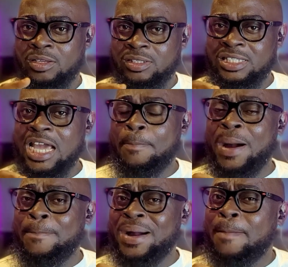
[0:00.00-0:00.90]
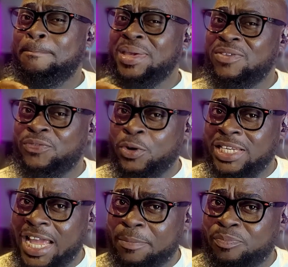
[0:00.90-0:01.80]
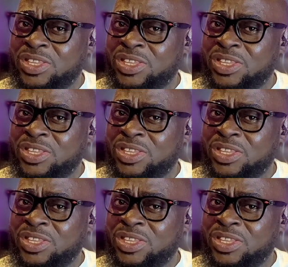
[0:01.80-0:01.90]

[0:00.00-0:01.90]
Their papa pay for them.